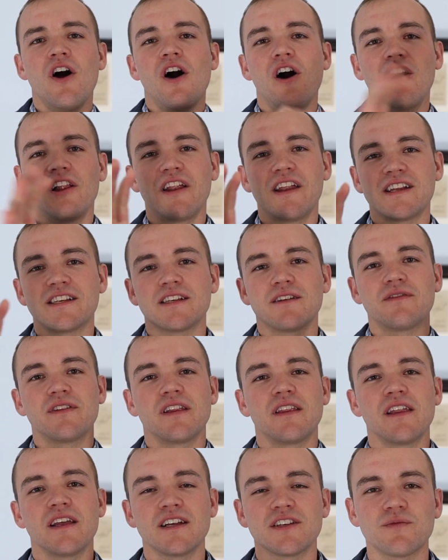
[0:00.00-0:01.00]
All of that stuff.
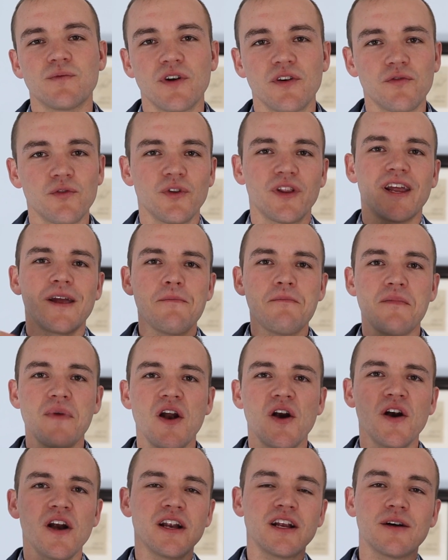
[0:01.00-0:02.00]
They think it's wonderful. They get
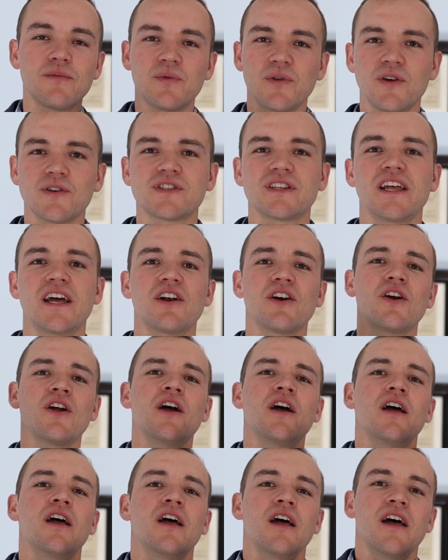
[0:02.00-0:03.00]
married. A couple of years later,
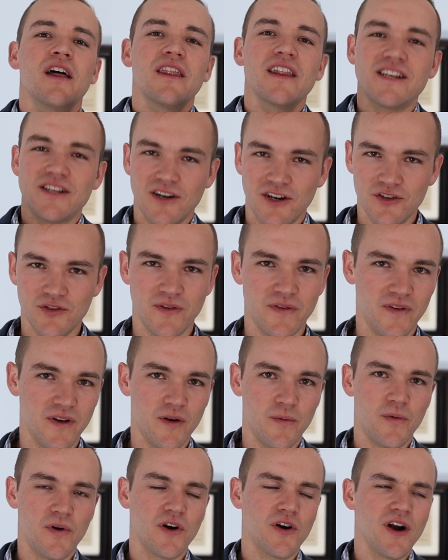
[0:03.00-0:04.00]
they start
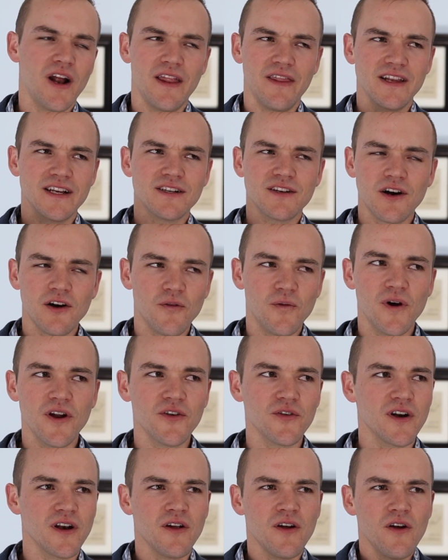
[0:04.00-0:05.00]
drifting apart and they start
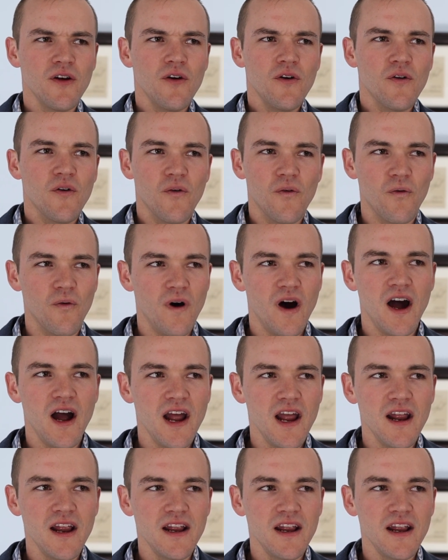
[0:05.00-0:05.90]
wondering, why